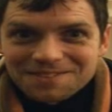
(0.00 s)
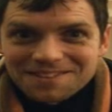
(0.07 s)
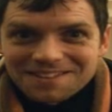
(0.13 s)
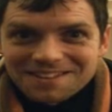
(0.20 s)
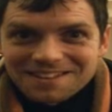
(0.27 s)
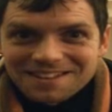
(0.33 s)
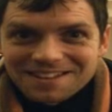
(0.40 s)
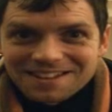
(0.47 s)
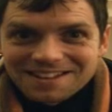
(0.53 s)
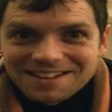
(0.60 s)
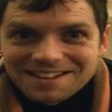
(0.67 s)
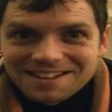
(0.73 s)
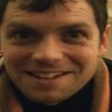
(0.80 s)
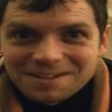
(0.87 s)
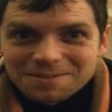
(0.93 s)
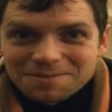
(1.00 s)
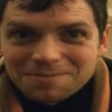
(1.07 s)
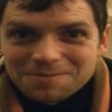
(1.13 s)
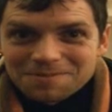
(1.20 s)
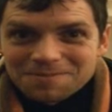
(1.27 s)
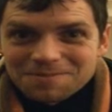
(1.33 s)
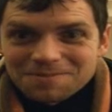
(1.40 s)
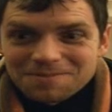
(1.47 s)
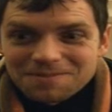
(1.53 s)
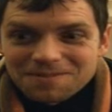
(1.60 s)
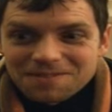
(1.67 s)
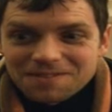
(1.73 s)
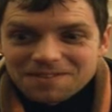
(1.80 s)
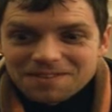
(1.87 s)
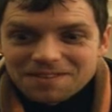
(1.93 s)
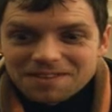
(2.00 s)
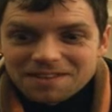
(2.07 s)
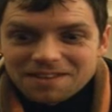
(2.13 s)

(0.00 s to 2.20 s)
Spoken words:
Nothing is said.